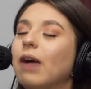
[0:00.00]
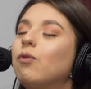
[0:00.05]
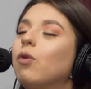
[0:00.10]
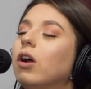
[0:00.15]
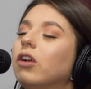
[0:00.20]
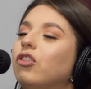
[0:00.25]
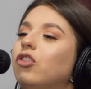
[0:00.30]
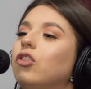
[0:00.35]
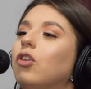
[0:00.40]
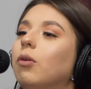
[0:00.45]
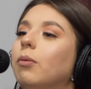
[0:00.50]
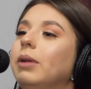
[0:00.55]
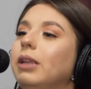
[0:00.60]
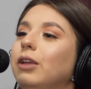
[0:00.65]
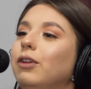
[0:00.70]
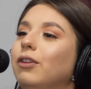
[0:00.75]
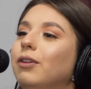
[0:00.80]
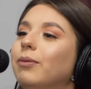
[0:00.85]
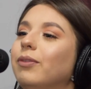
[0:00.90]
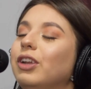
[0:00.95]
I've watched so
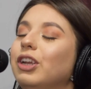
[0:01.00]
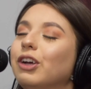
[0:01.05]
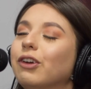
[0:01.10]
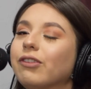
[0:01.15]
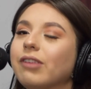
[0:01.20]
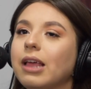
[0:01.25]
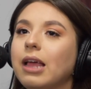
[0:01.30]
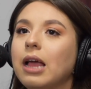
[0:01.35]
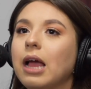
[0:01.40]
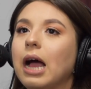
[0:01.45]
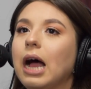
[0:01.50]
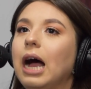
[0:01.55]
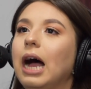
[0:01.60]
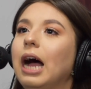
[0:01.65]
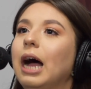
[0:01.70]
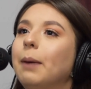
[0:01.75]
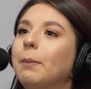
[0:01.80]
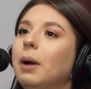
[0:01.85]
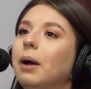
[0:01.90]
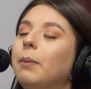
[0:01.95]
many YouTube videos.
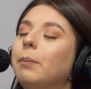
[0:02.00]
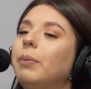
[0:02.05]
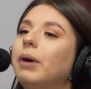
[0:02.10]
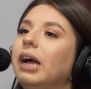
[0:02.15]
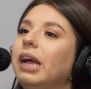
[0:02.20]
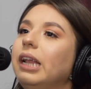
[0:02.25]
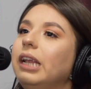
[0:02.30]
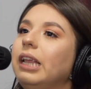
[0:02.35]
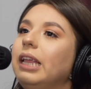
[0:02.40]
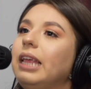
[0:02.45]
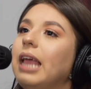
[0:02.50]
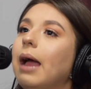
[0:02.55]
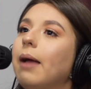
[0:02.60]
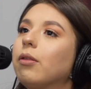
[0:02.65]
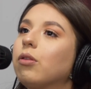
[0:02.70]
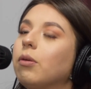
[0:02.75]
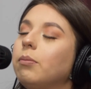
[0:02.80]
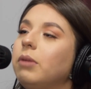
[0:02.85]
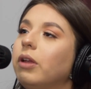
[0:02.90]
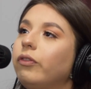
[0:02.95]
But yeah,
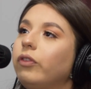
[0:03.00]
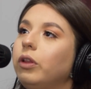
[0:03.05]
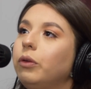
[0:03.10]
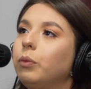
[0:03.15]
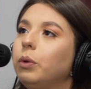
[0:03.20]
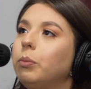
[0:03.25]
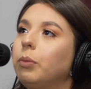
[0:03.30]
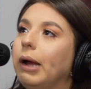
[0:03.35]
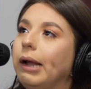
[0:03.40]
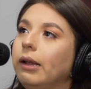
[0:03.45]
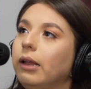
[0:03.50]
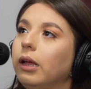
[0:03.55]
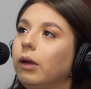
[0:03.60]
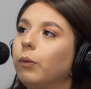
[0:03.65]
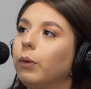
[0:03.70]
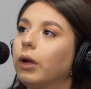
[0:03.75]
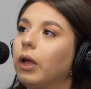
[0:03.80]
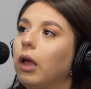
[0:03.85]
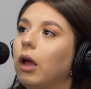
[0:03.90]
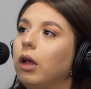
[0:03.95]
so I'm definitely rebranding,
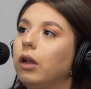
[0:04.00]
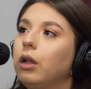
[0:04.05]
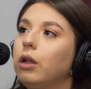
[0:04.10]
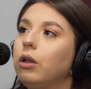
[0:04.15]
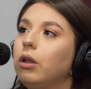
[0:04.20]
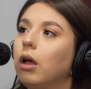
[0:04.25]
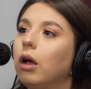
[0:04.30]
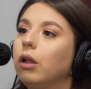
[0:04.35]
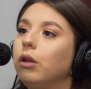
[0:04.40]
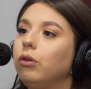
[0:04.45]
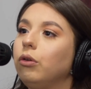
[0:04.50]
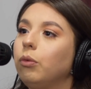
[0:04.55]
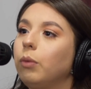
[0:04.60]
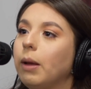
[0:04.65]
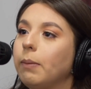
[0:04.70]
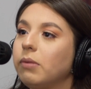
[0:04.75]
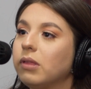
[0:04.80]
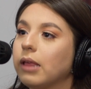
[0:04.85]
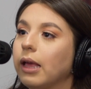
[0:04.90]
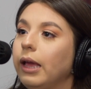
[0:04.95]
working on a new
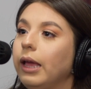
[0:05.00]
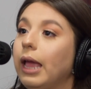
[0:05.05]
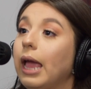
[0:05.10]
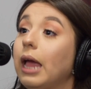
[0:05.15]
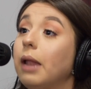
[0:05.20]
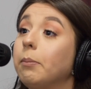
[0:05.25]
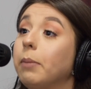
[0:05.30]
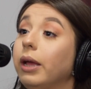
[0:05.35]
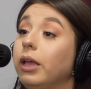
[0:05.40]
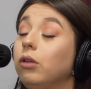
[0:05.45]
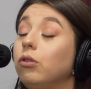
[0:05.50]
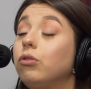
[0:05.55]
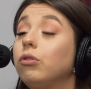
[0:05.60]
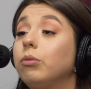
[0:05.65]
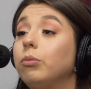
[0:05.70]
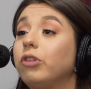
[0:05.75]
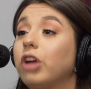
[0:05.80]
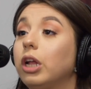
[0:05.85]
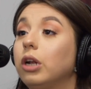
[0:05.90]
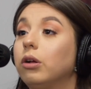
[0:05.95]
website and my
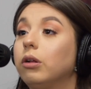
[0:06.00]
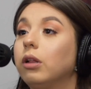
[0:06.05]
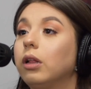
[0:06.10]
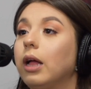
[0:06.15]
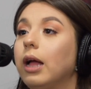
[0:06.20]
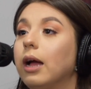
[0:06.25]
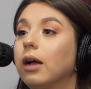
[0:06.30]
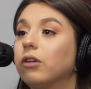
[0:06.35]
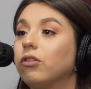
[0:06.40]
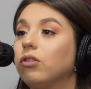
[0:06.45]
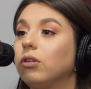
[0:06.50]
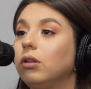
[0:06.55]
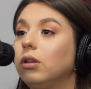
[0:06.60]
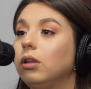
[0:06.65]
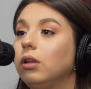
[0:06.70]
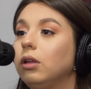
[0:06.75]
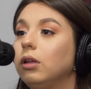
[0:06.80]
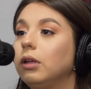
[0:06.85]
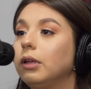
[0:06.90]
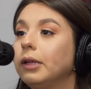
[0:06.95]
YouTube channel.
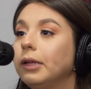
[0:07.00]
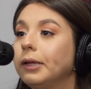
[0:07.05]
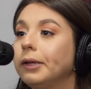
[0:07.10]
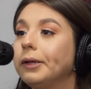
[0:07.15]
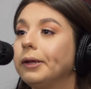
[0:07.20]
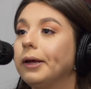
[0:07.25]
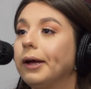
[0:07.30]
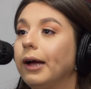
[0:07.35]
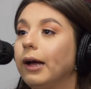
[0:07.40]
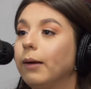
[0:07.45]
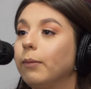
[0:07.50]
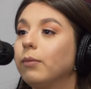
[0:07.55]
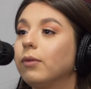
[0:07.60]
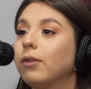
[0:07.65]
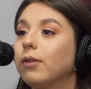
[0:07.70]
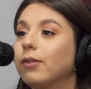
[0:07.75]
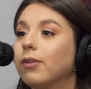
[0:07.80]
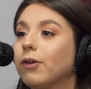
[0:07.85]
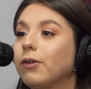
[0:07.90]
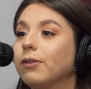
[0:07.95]
Actually, awesome.
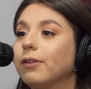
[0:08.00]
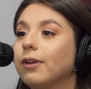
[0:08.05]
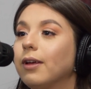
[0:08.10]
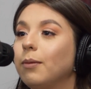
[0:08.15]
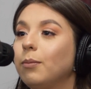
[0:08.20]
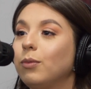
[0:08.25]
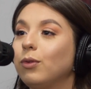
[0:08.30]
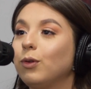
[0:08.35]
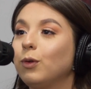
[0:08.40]
So it's all to come